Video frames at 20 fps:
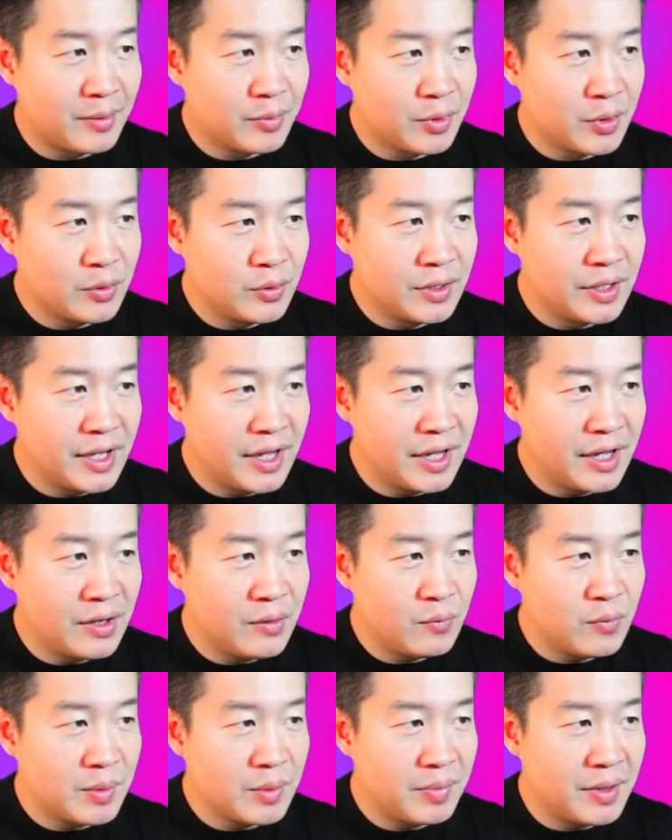I'm going to
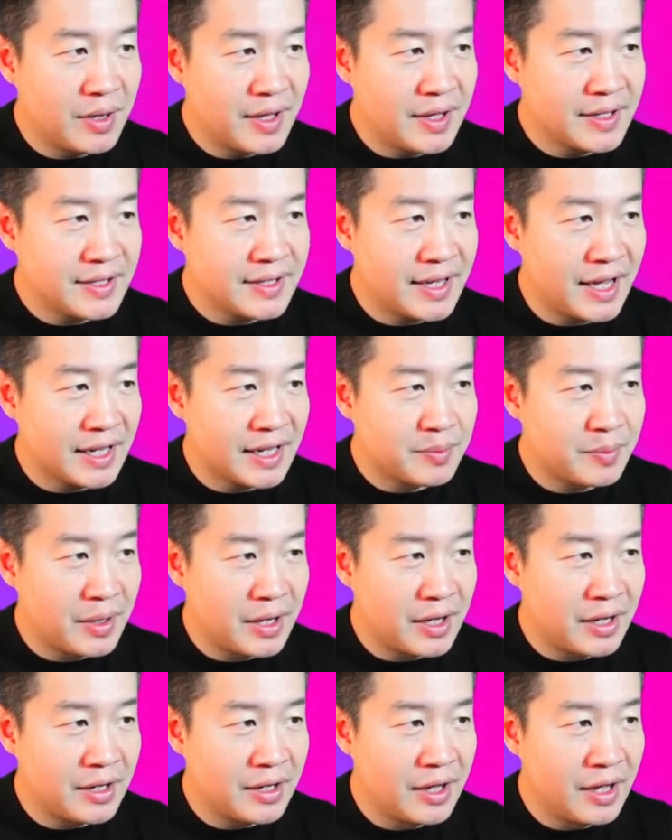then replace x
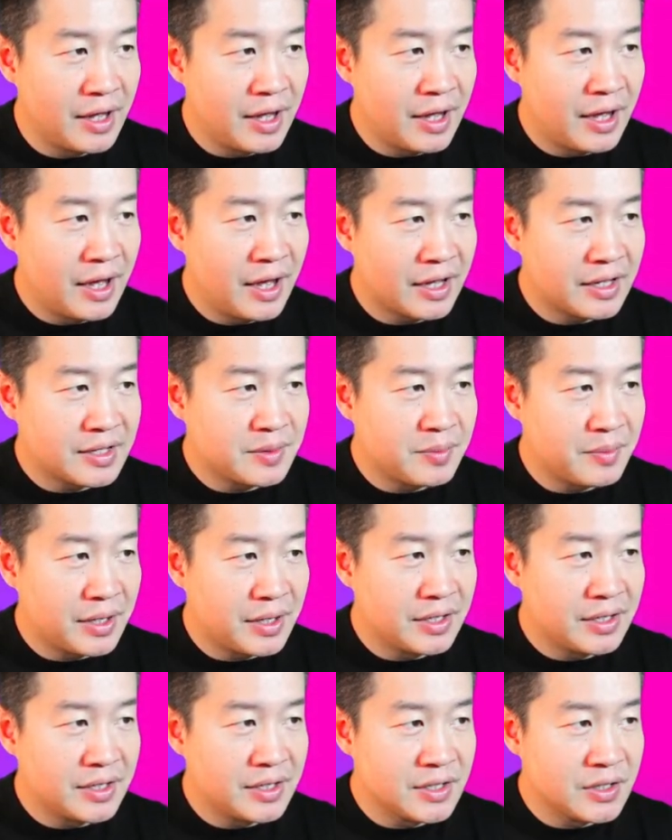by x
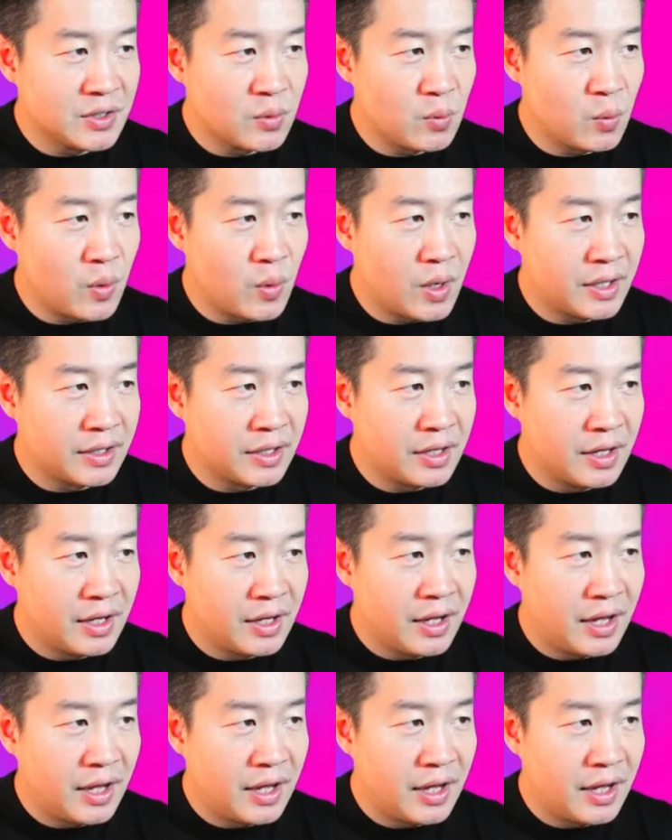minus 1.